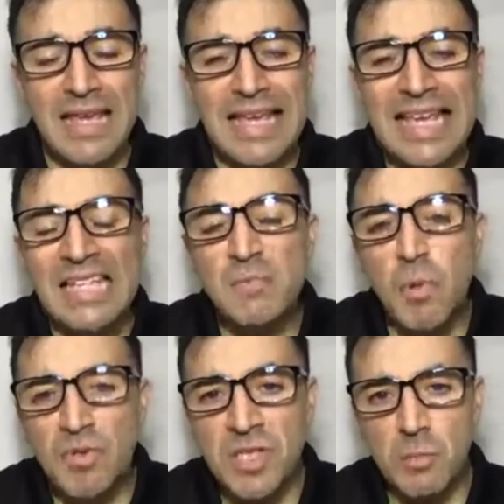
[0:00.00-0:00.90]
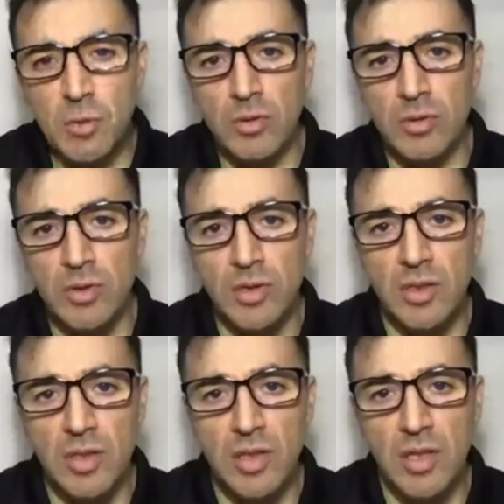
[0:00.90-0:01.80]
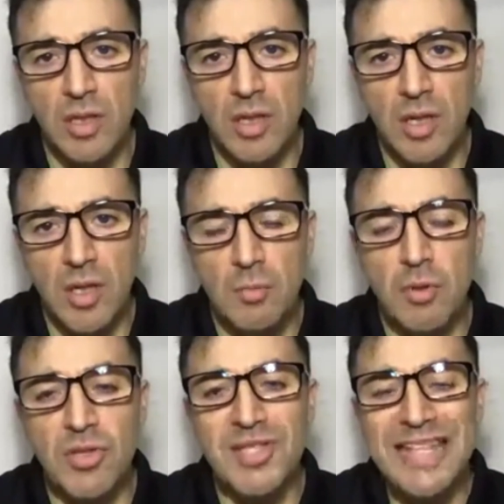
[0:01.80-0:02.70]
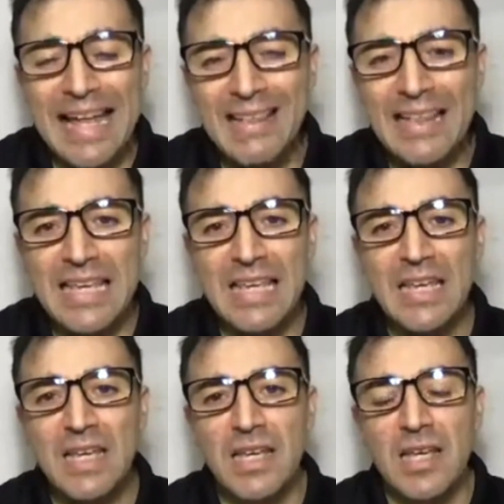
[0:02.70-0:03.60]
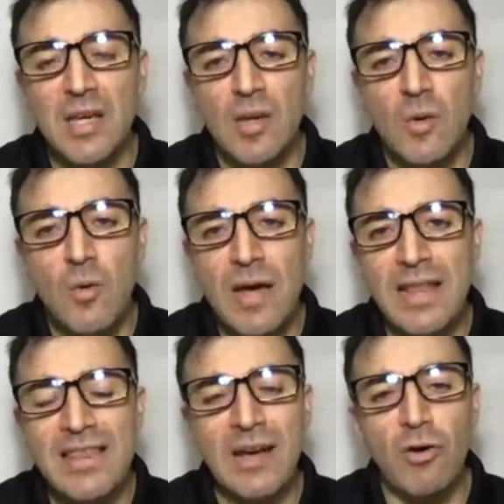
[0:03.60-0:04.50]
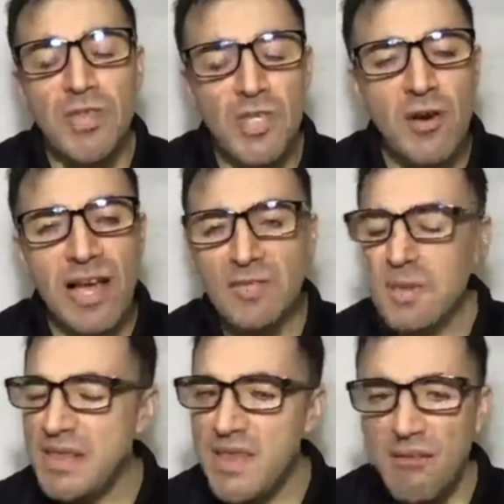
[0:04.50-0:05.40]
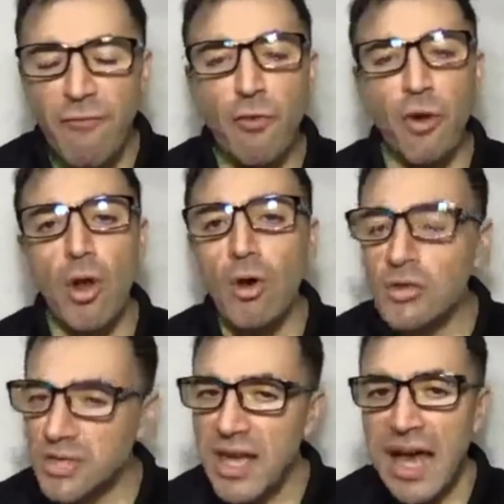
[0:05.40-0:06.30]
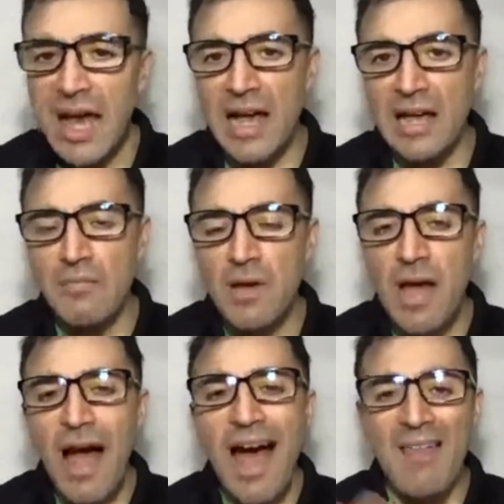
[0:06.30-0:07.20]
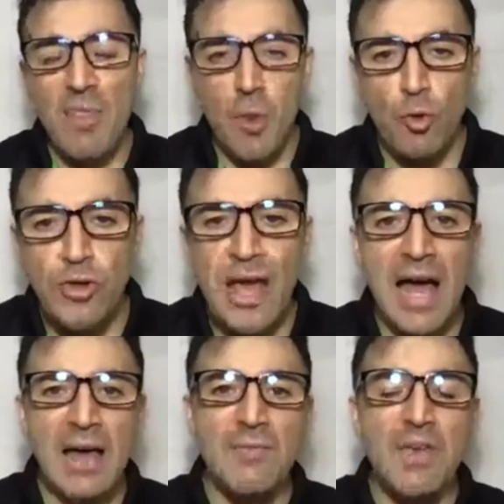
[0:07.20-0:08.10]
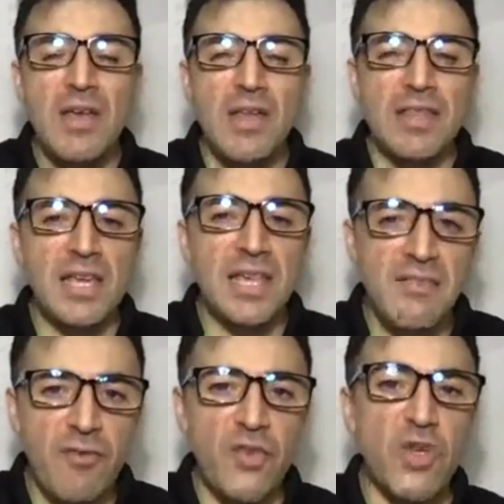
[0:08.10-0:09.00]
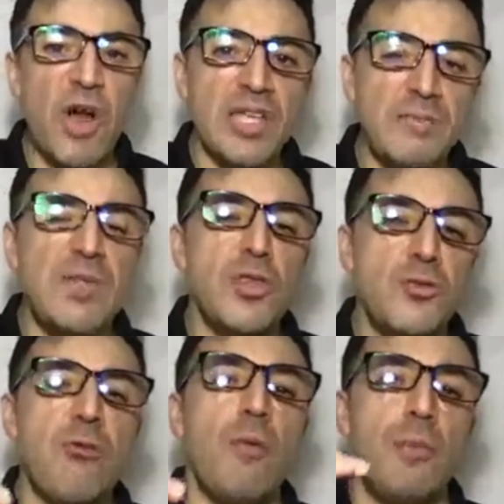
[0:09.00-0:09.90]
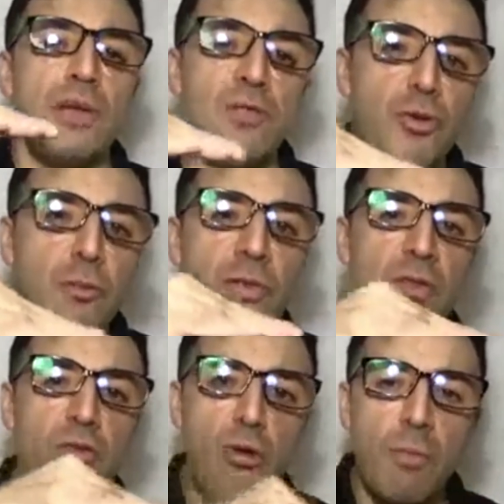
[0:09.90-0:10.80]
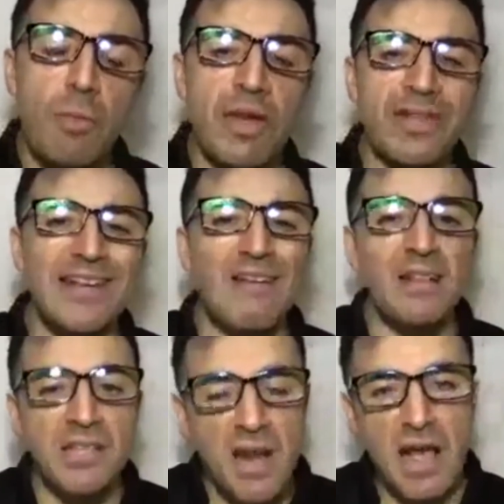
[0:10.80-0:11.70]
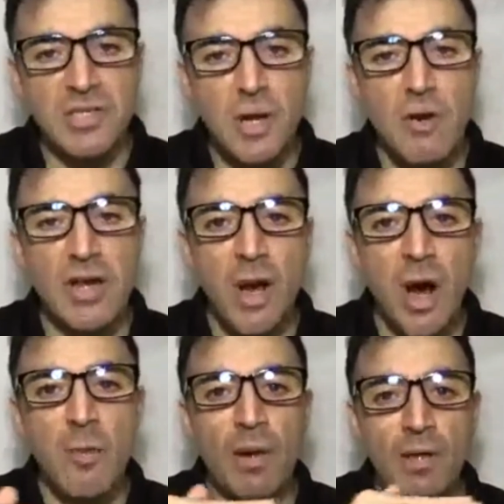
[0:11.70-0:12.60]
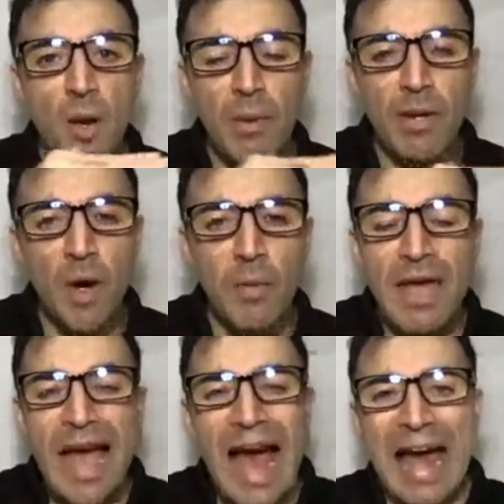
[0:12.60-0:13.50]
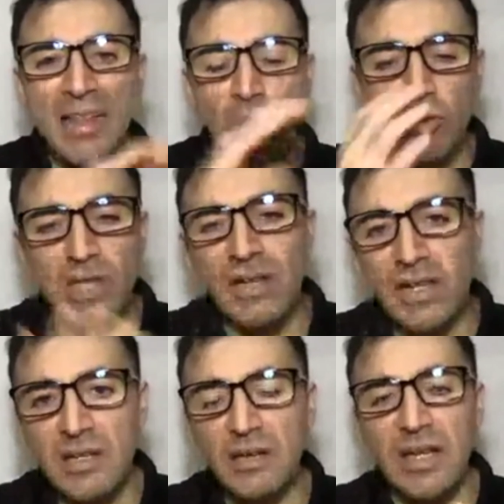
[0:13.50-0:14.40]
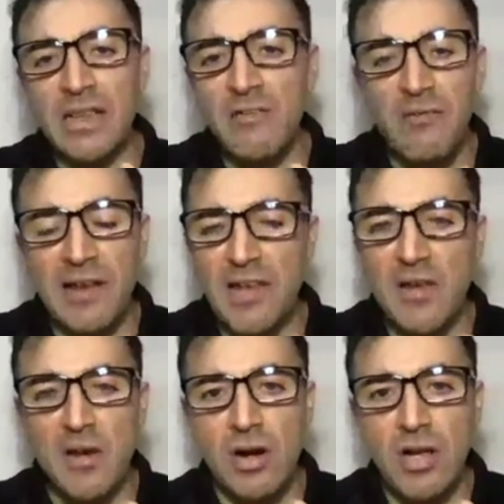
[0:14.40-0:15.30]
It's possible, but sadly, when the condition has been there for a long time and through time, the kidney function has been dropping, the creatinine has going up and up and up, and total kidney failure